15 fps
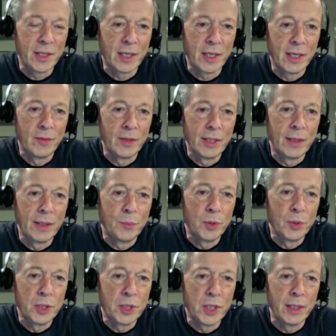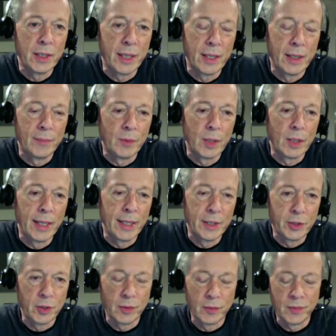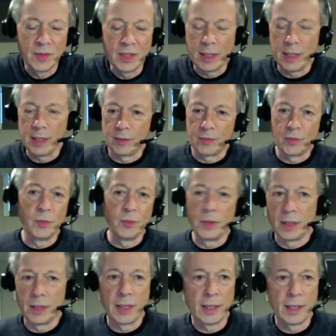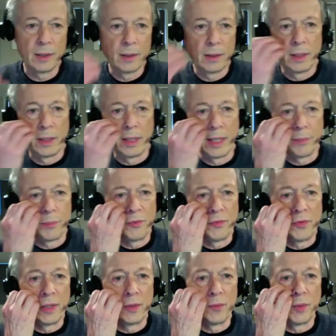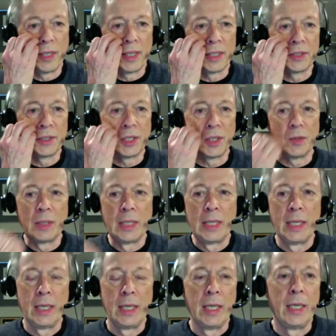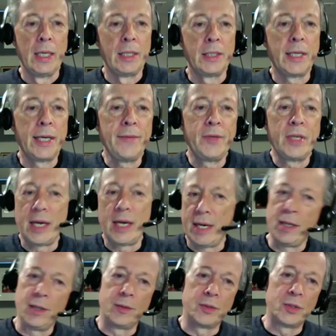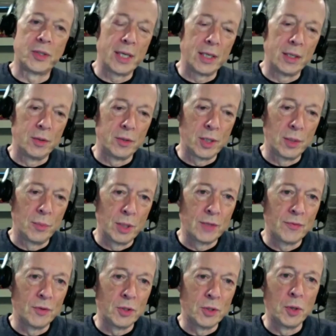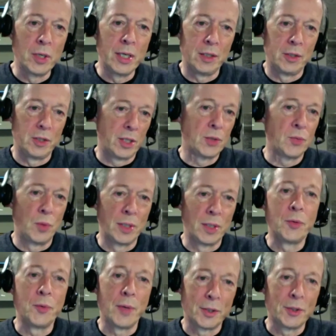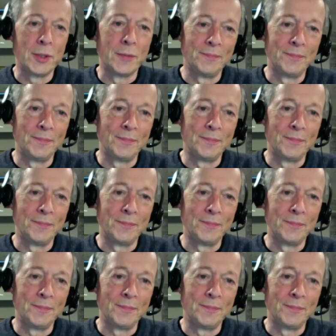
I really appreciate that. I'm glad you're thinking through it in that in that profound way. So, David Howse, thank you so much for joining Just One Question.